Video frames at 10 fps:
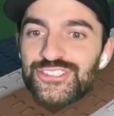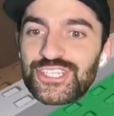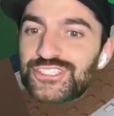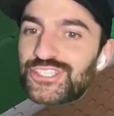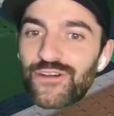
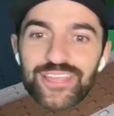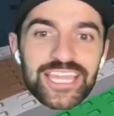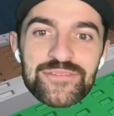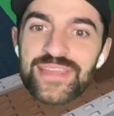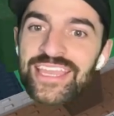Just don't
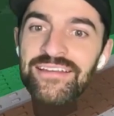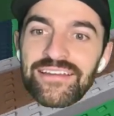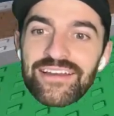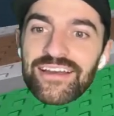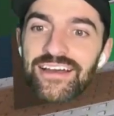get me.
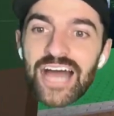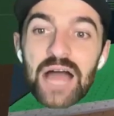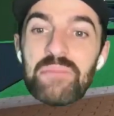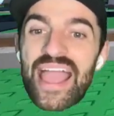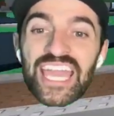
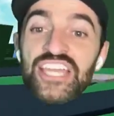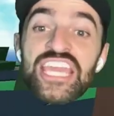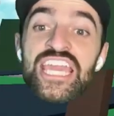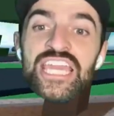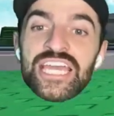I beg of
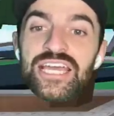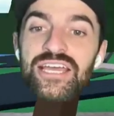ye.